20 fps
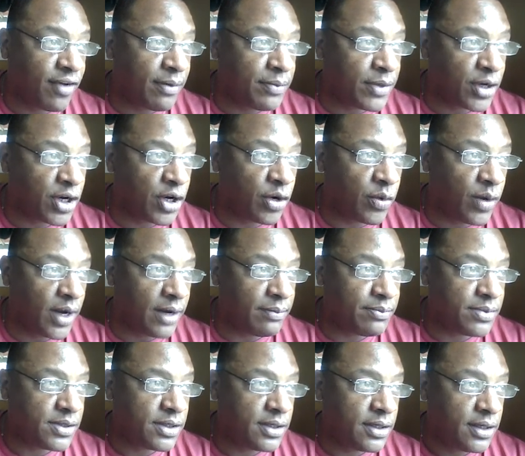from the
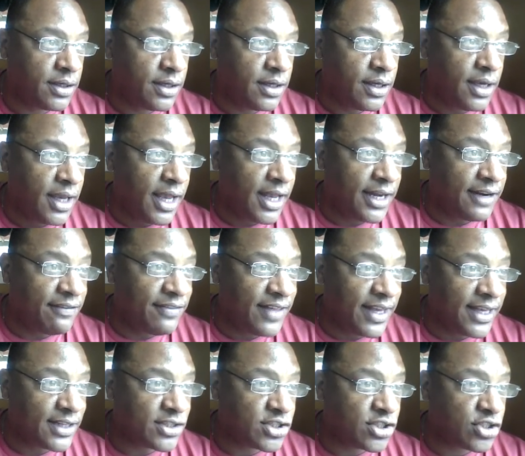corrupt, and if
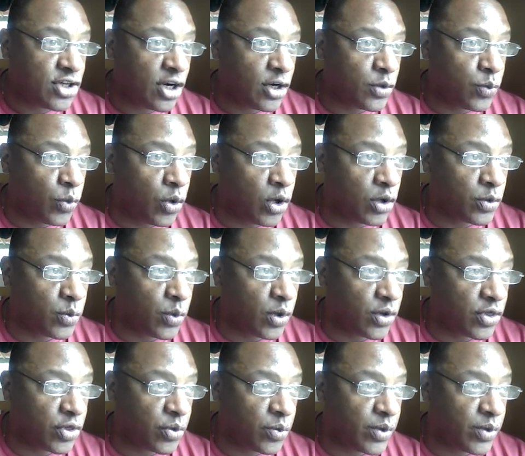they can start World War